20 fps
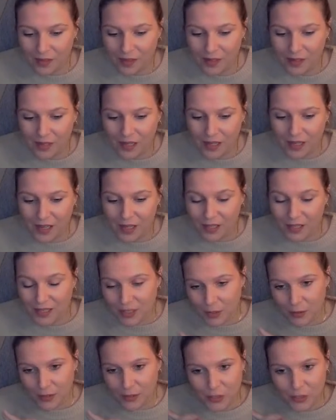also
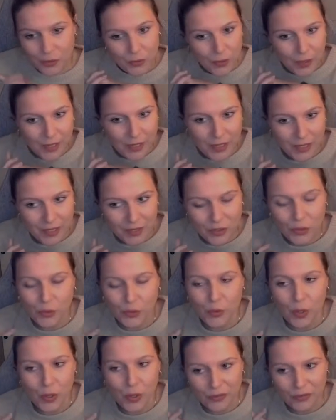going to
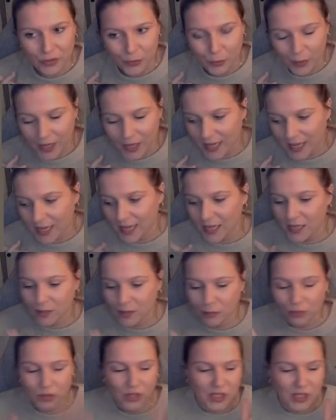draw over the weekend.
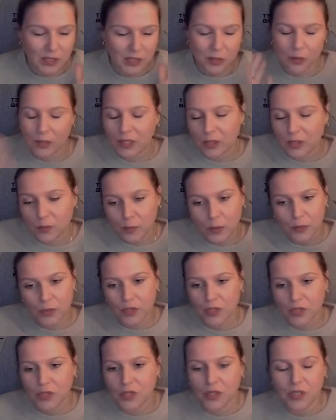I'm still going to
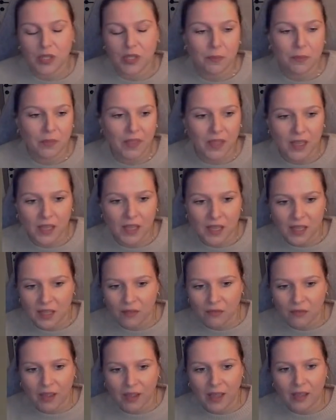post something
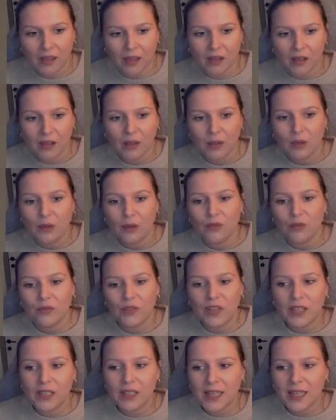if I
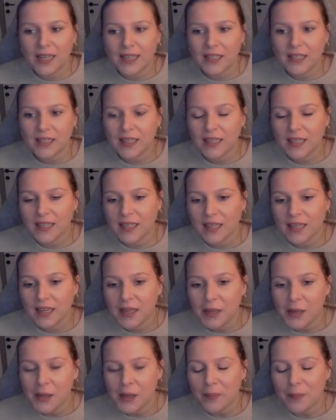feel like it,
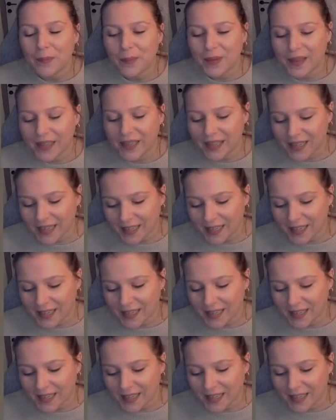but